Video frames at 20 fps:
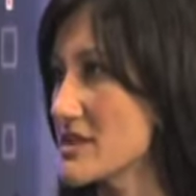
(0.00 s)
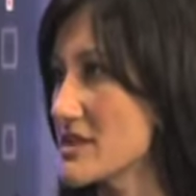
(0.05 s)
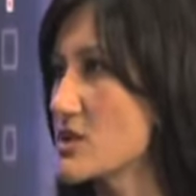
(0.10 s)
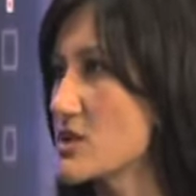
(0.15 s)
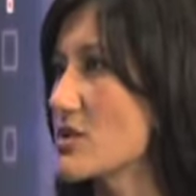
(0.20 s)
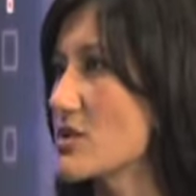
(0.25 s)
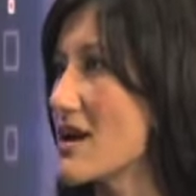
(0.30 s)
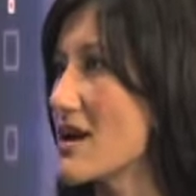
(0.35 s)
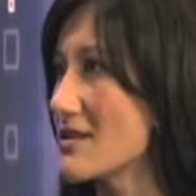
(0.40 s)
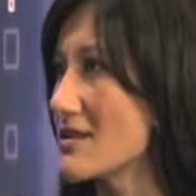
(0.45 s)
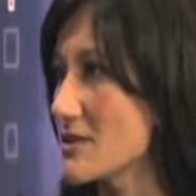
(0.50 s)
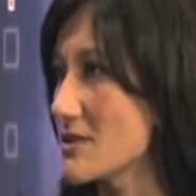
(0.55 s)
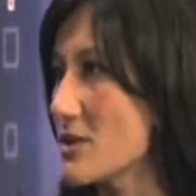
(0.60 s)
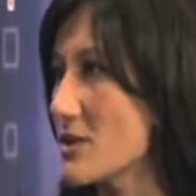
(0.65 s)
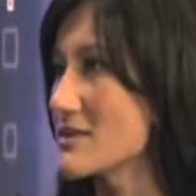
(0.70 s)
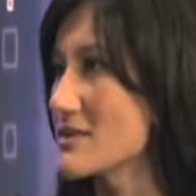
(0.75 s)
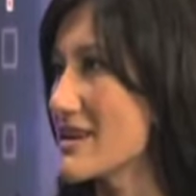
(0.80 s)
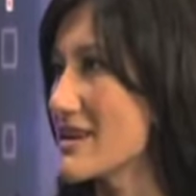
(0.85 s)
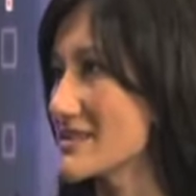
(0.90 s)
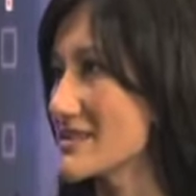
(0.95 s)
So,
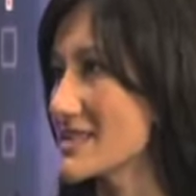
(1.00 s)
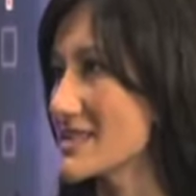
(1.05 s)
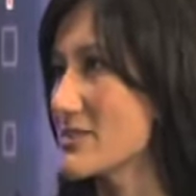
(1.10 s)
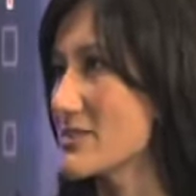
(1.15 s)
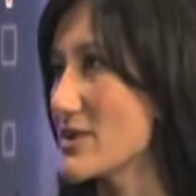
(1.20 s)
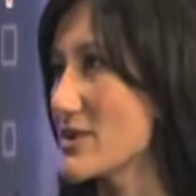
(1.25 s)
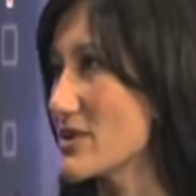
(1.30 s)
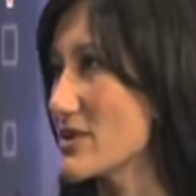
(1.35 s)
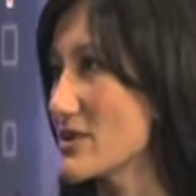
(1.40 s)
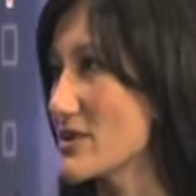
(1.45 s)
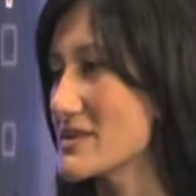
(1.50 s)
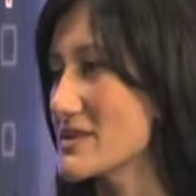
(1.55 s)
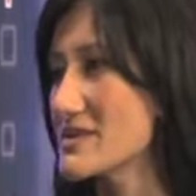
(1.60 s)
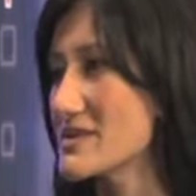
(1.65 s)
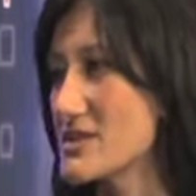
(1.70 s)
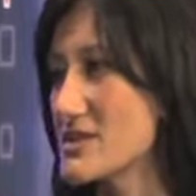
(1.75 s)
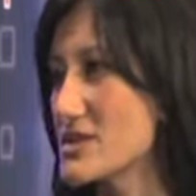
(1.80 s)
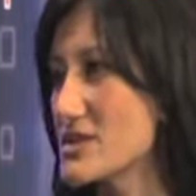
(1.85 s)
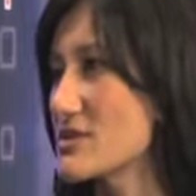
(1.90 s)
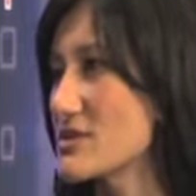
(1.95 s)
colonoscopy, although it's
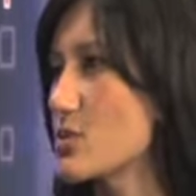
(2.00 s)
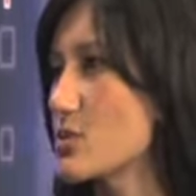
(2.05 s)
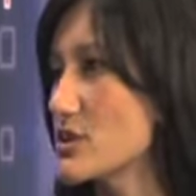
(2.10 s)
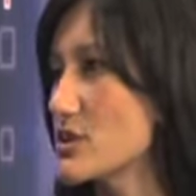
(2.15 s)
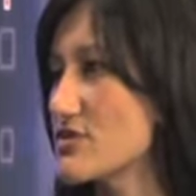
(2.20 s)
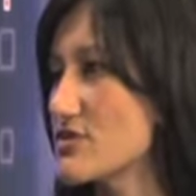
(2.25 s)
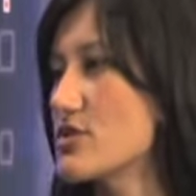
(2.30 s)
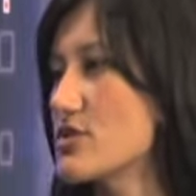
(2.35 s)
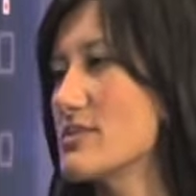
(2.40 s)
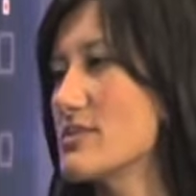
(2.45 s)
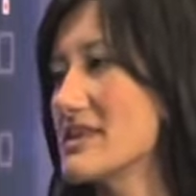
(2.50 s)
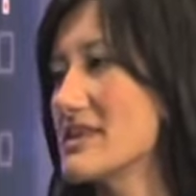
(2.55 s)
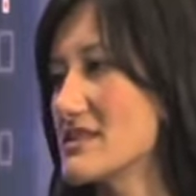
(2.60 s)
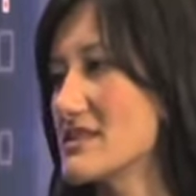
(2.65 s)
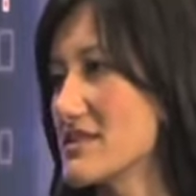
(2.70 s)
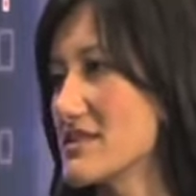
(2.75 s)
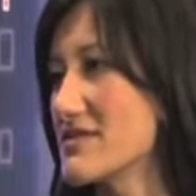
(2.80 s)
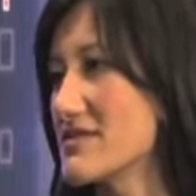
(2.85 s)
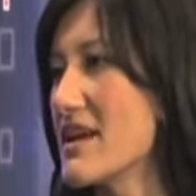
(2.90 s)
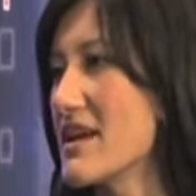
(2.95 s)
a, just a wonderful
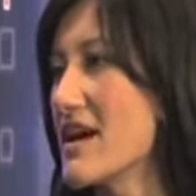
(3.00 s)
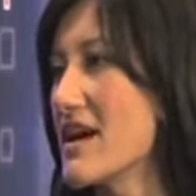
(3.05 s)
means of,